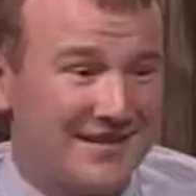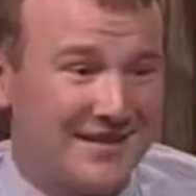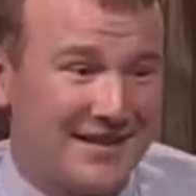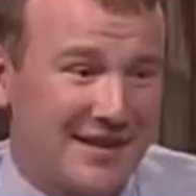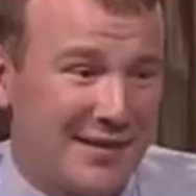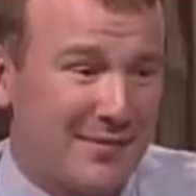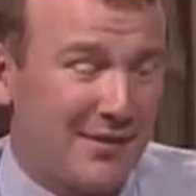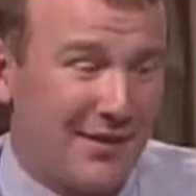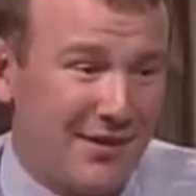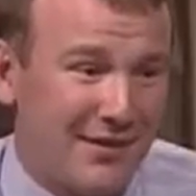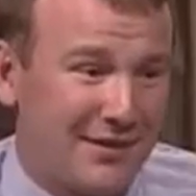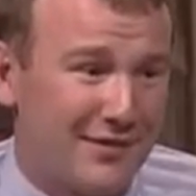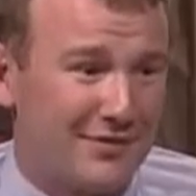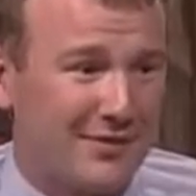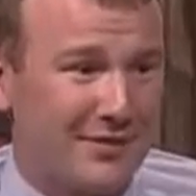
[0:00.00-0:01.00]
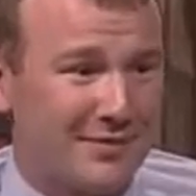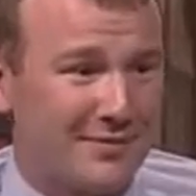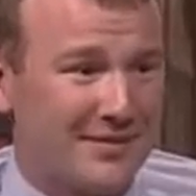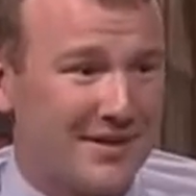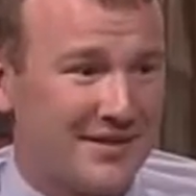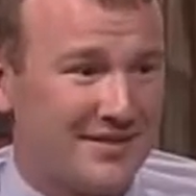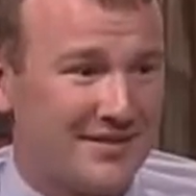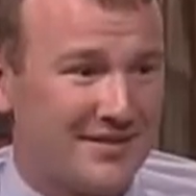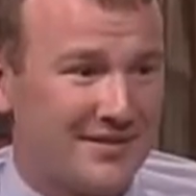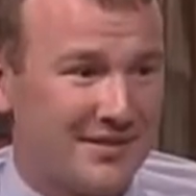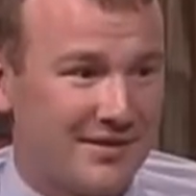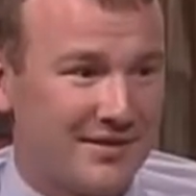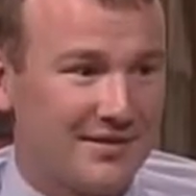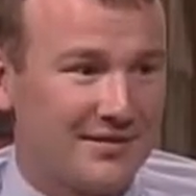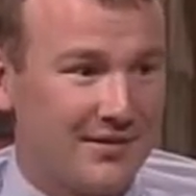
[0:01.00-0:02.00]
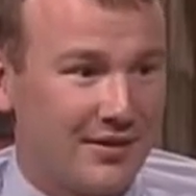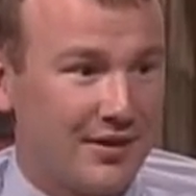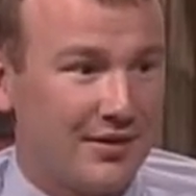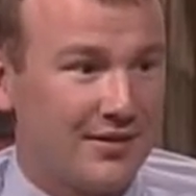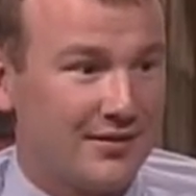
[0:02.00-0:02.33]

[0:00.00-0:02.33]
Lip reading: to keep all of our patients on